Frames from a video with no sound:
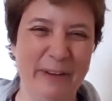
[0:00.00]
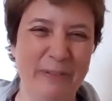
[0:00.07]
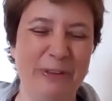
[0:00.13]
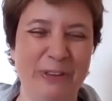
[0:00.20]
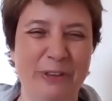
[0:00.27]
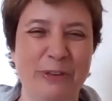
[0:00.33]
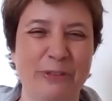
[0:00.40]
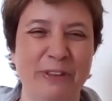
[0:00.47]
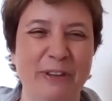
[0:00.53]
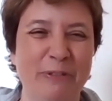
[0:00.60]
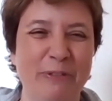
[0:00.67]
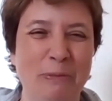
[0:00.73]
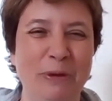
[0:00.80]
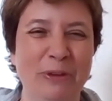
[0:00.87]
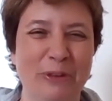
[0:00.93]
I'm sure it's
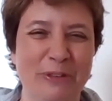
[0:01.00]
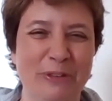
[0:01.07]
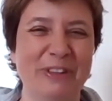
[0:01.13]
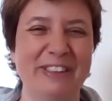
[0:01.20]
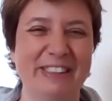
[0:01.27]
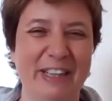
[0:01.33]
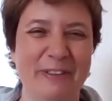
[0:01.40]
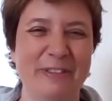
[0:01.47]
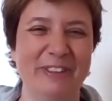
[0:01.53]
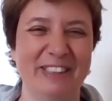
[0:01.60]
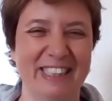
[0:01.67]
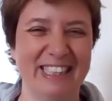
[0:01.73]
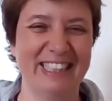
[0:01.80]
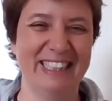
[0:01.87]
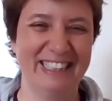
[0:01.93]
fun for both of you,
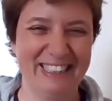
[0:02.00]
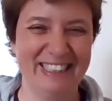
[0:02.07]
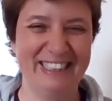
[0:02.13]
definitely.